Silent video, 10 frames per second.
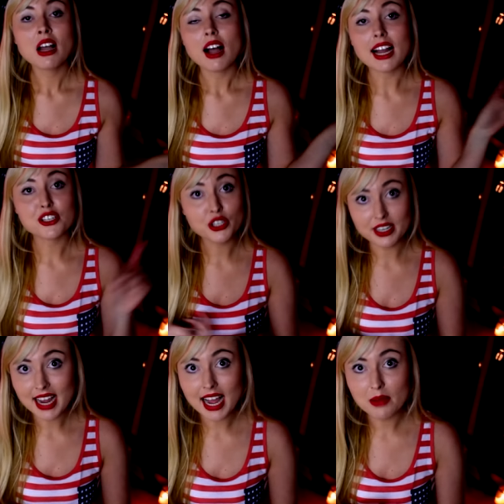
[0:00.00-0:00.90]
I took a
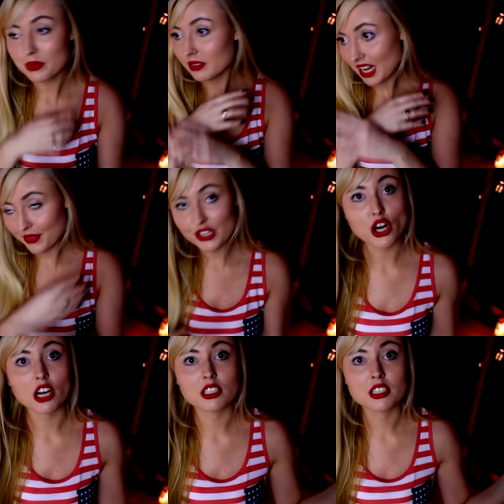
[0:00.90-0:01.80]
nap in the
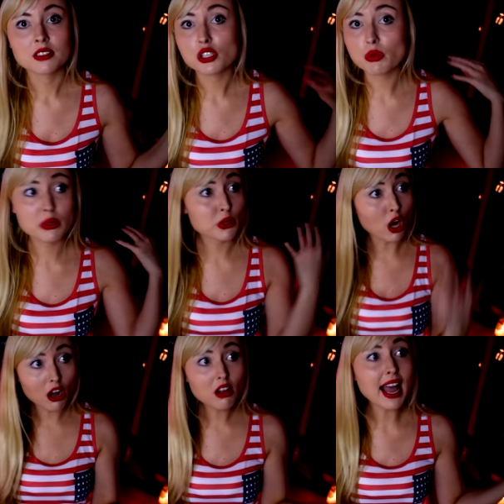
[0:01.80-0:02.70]
dark. So this was
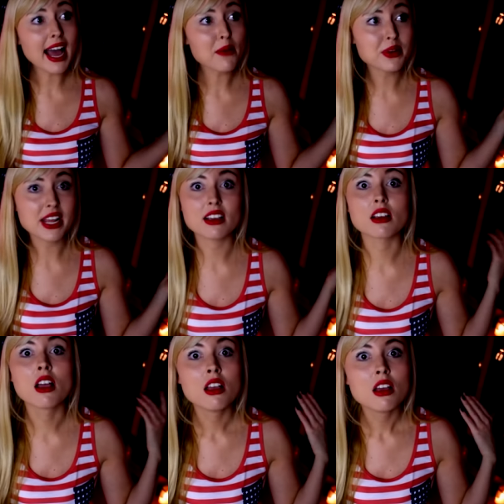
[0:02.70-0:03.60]
all
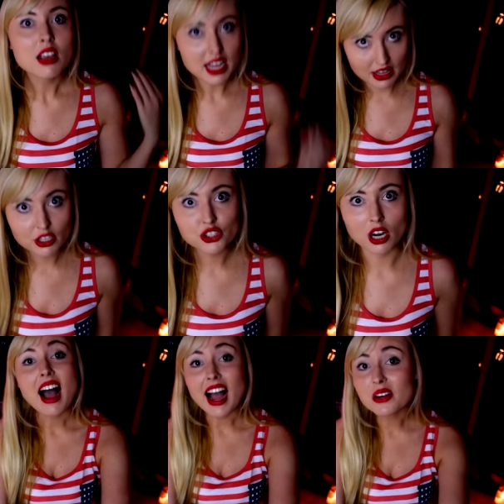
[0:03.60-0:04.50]
happening in the
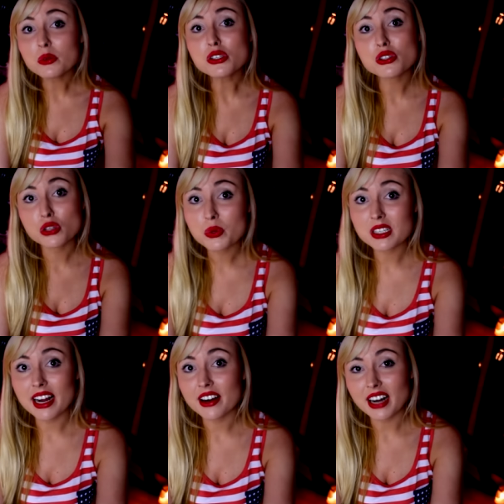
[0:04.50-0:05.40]
dark. I was so
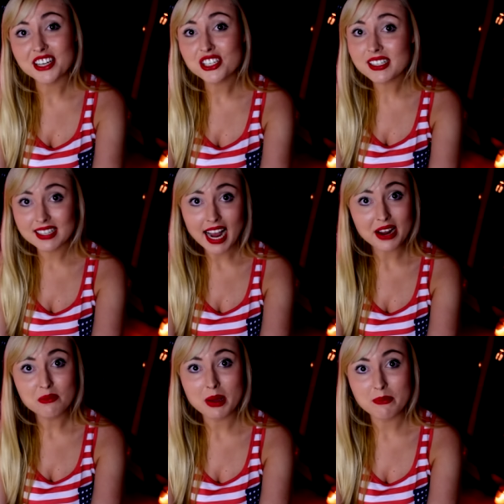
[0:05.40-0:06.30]
scared. I just
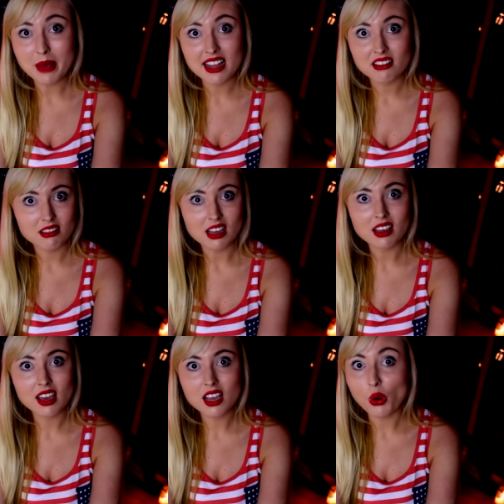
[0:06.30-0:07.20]
sat in my bed
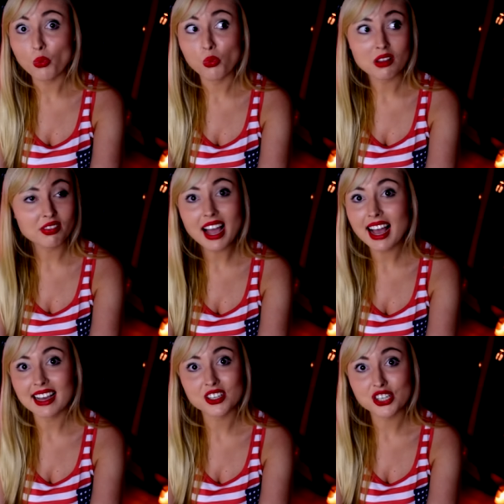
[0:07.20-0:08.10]
thinking, what the
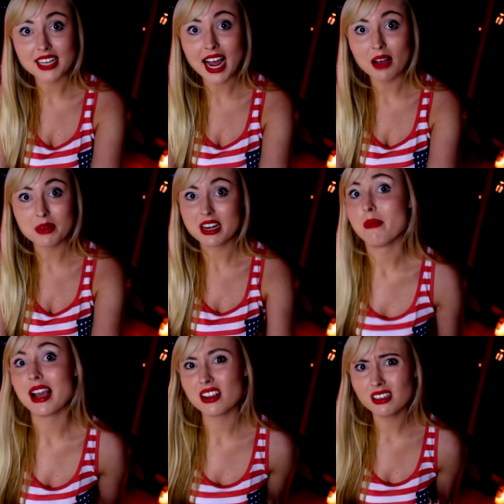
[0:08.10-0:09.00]
heck just happened?
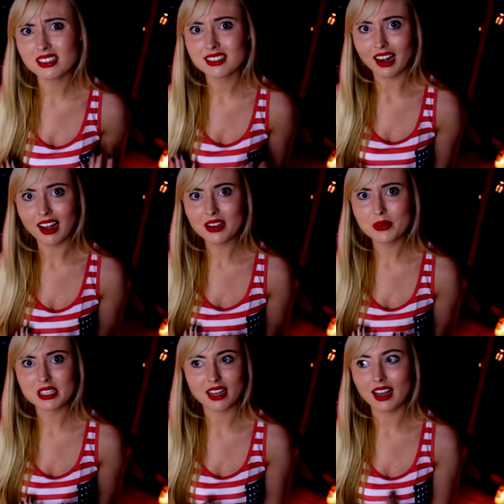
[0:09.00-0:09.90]
Am I gonna die?
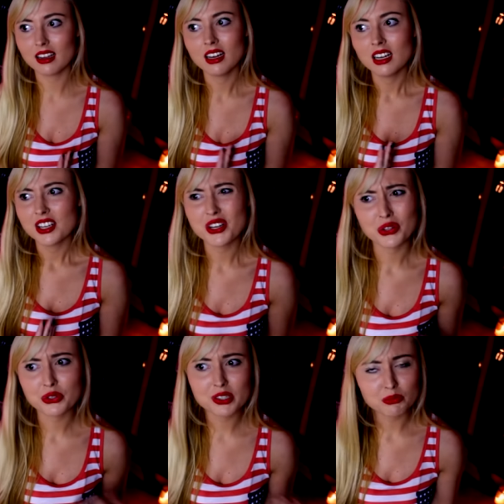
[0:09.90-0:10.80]
Was that, you know,
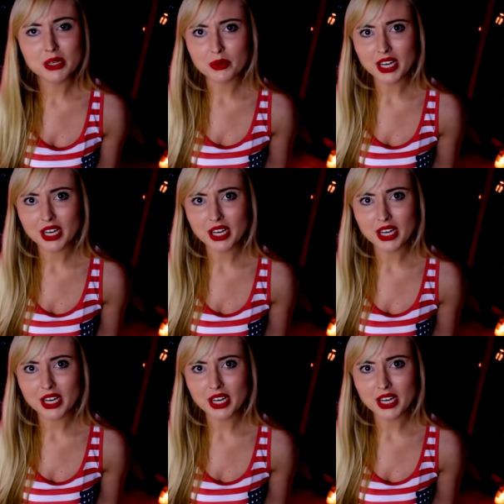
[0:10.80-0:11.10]
the Grim Reaper